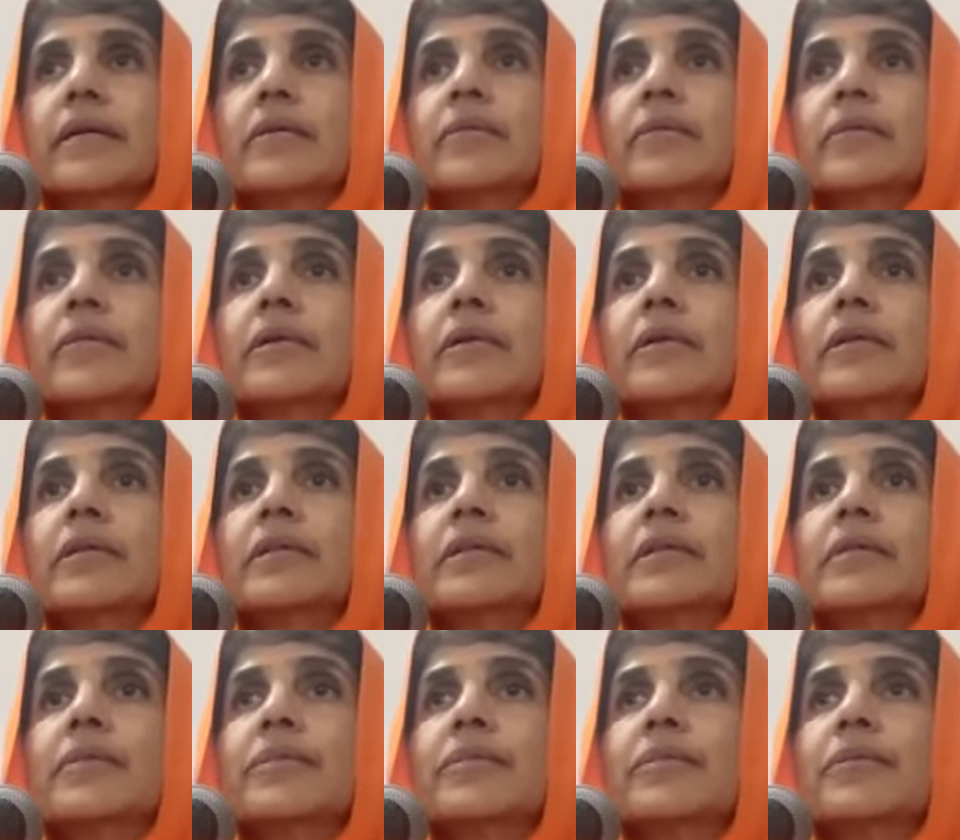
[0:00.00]

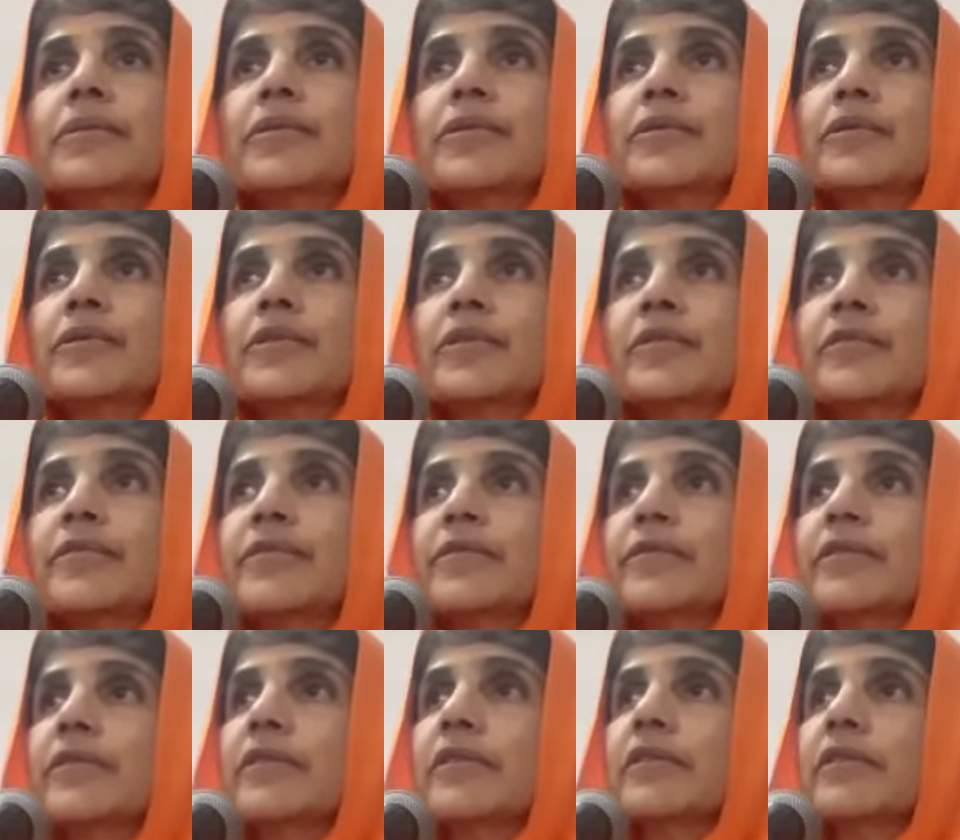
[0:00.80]
What a
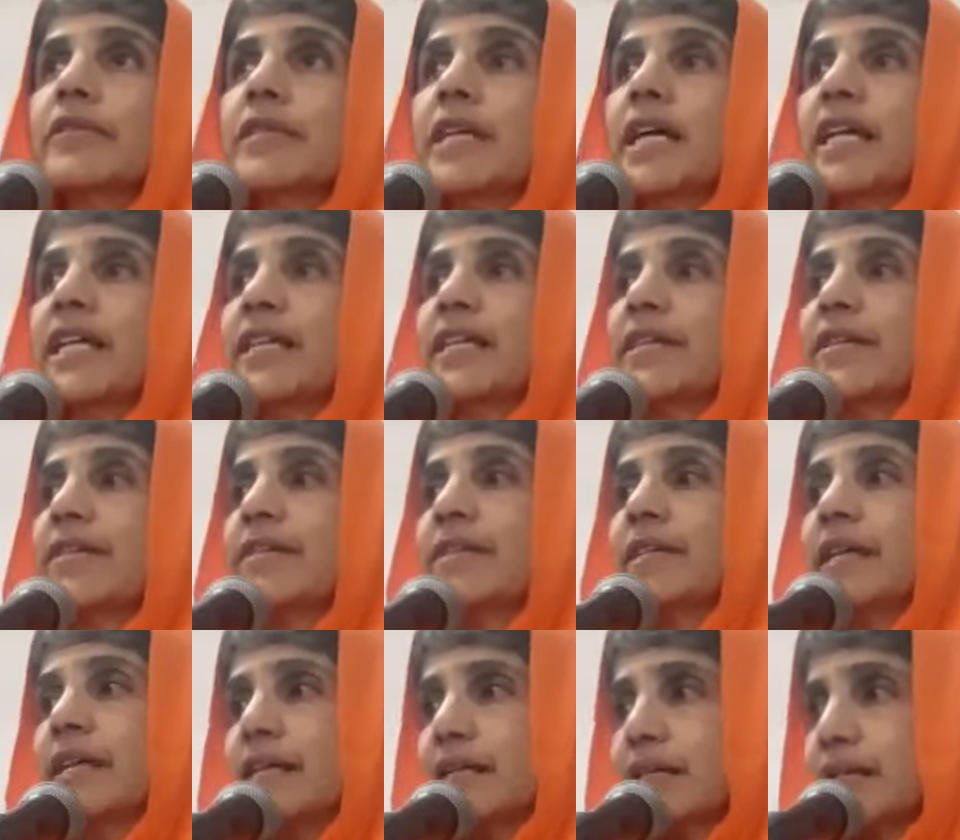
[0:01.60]
beautiful
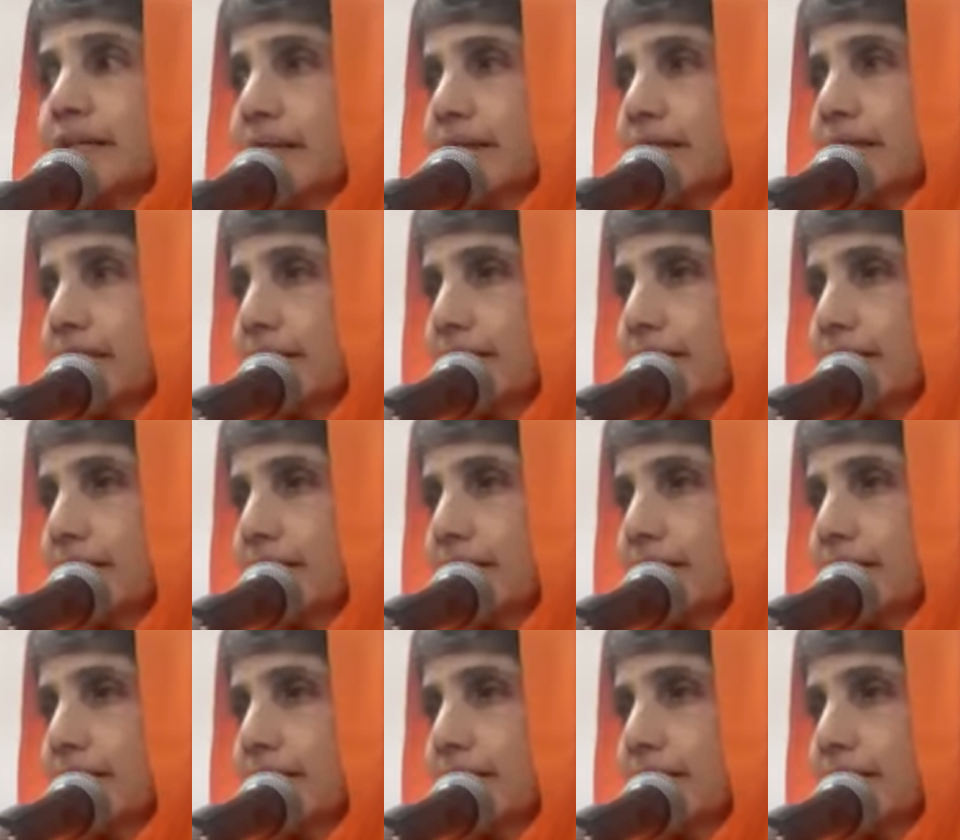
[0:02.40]
sunset.